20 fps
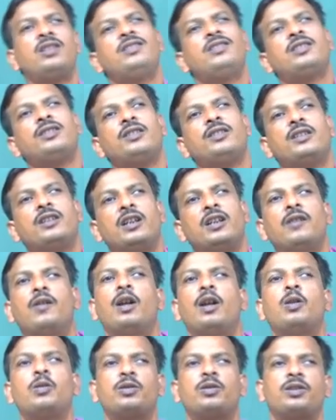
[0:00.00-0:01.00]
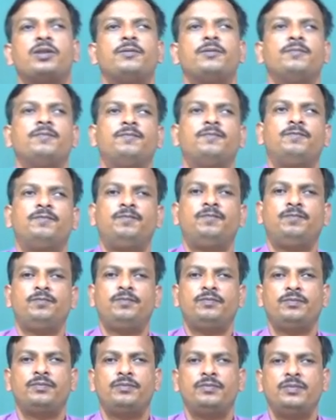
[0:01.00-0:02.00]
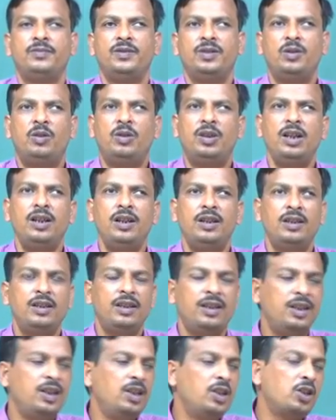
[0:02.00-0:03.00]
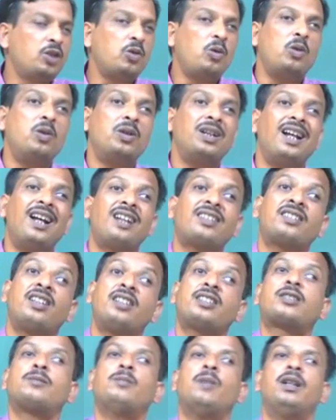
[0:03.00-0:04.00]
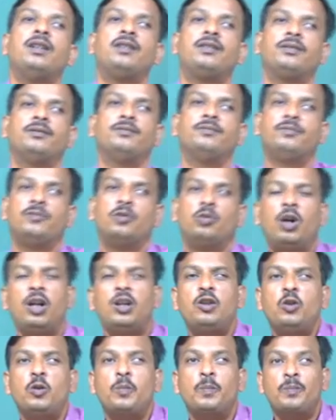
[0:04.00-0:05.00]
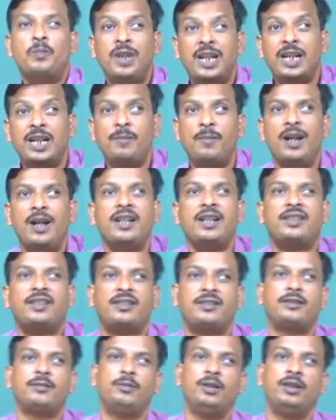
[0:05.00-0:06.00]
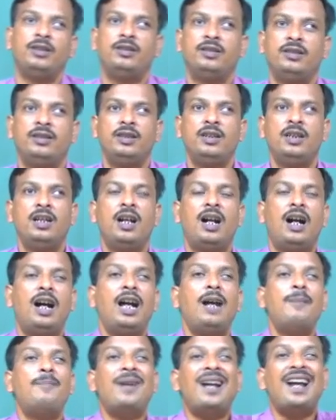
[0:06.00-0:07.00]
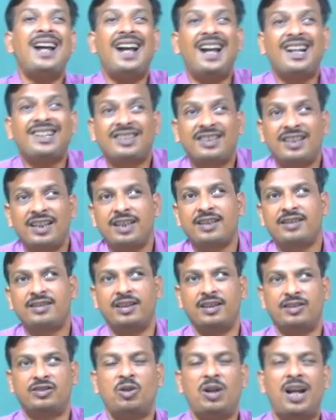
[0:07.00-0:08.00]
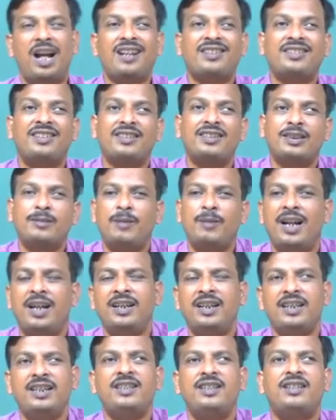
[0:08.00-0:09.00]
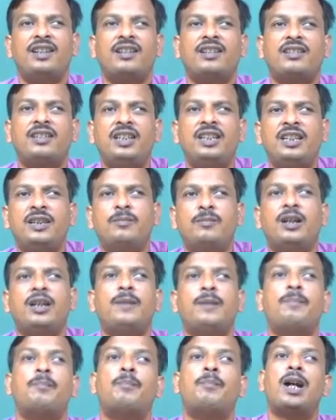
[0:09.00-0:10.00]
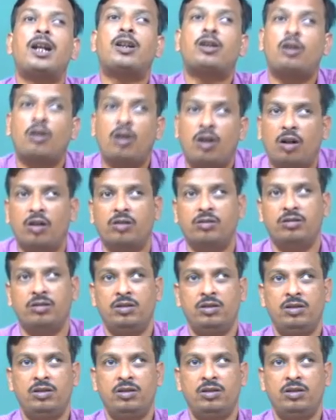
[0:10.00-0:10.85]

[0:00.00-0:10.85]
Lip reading: is evaluation. Okay. So, assessment, what do you mean by assessment? I have assessed. So, assessment is nothing but a method